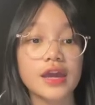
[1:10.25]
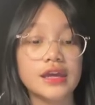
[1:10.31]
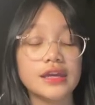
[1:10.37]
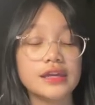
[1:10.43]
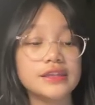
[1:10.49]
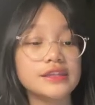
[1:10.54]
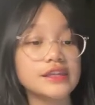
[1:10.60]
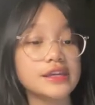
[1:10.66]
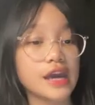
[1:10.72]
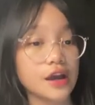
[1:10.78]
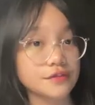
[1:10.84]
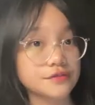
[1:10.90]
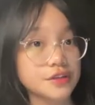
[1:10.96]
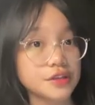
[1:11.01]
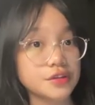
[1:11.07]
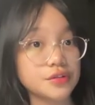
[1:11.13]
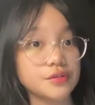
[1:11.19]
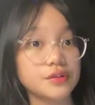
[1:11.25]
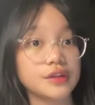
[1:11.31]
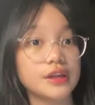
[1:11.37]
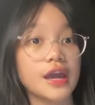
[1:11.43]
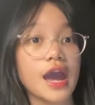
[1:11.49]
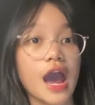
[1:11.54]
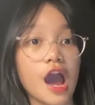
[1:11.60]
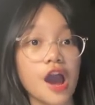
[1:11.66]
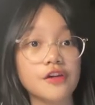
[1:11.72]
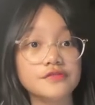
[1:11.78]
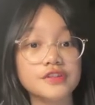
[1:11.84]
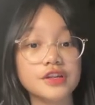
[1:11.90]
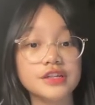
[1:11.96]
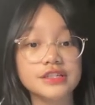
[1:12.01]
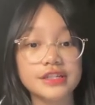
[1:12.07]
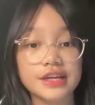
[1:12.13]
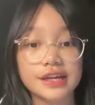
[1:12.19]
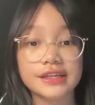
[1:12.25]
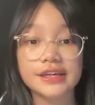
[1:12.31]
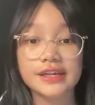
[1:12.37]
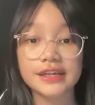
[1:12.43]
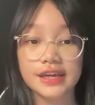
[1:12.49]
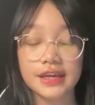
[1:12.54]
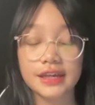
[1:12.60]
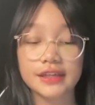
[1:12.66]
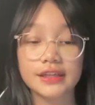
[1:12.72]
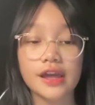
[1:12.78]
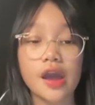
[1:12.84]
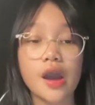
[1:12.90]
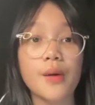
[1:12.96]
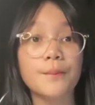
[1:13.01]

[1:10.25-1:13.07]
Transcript: In the afternoon, after checking in,